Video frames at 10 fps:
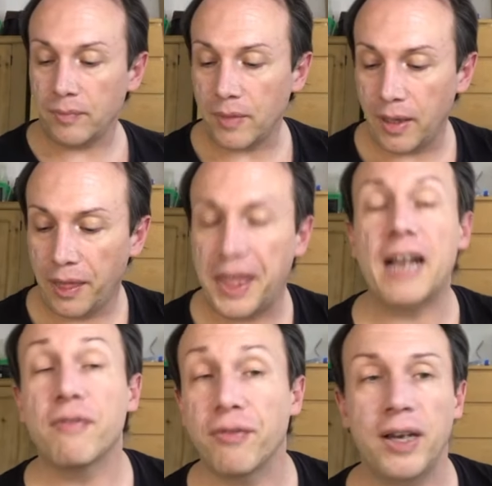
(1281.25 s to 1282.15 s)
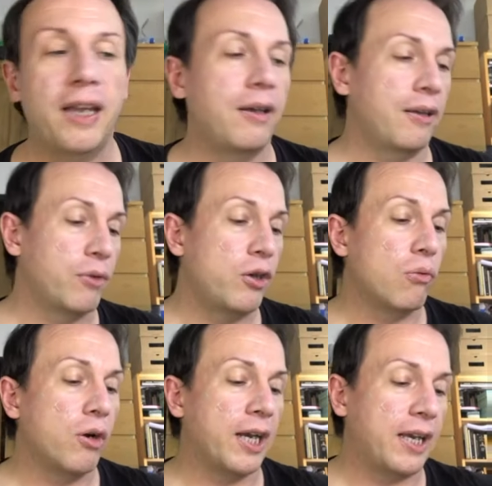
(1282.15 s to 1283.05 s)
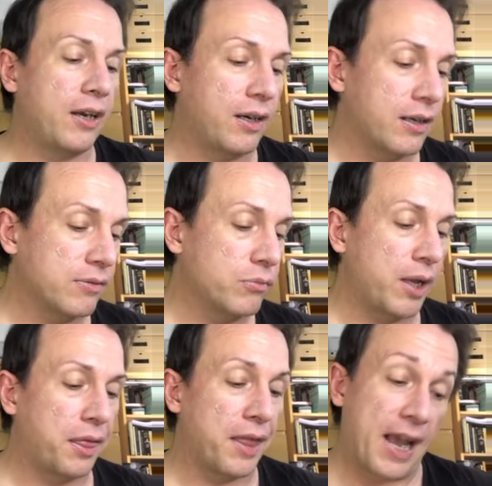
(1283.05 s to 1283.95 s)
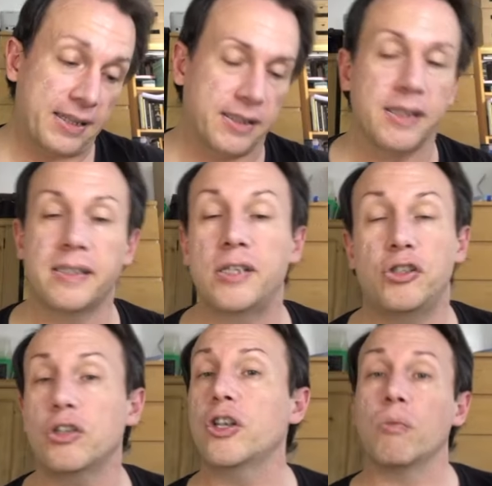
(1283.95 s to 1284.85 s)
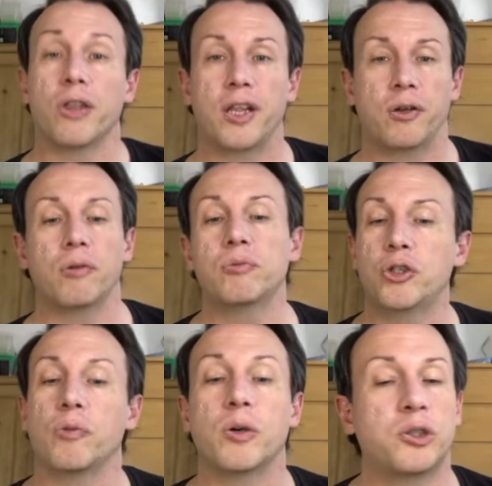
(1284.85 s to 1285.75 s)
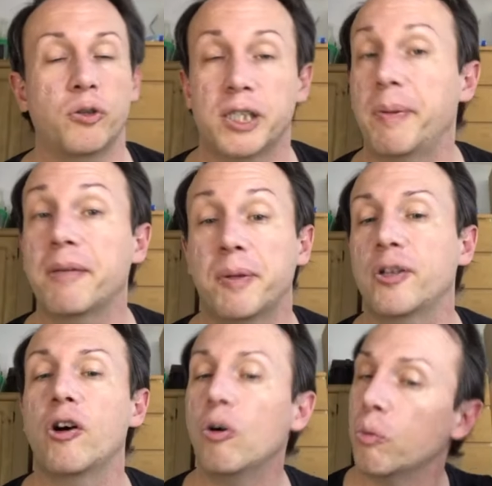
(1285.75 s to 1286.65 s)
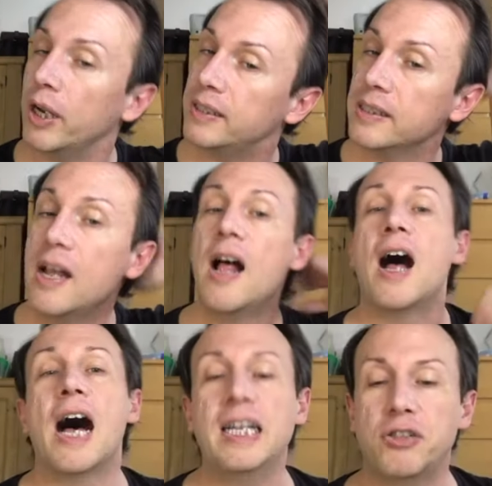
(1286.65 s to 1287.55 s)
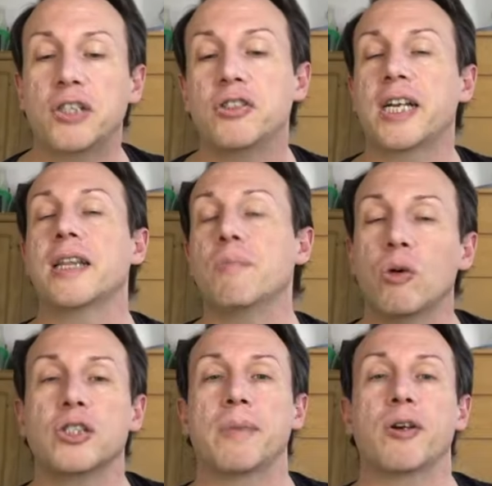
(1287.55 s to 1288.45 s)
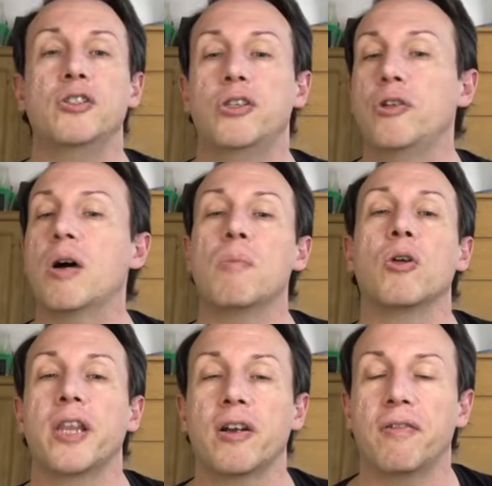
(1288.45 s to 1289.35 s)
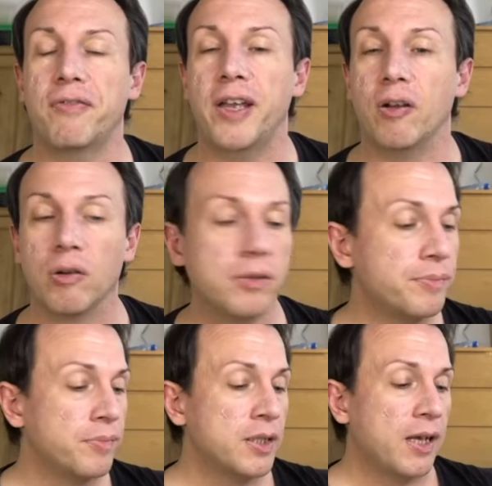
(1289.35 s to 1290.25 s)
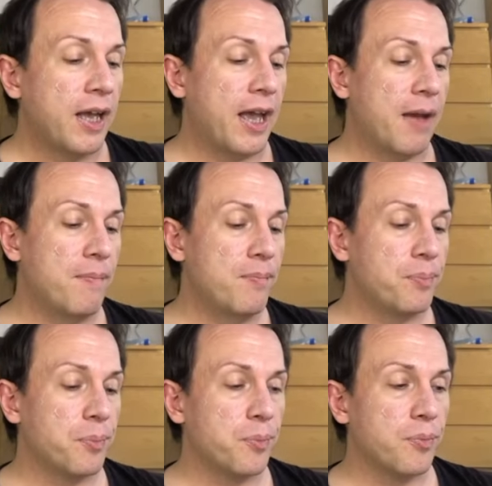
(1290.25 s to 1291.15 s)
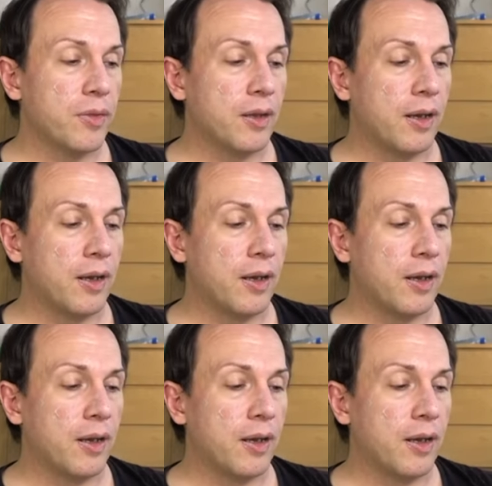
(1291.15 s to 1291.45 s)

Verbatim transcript: thankfully, when you're working with actors, they should know what they do to what to expect, but not always. I try to tell them what I'm going to do and what they're going to feel. Um,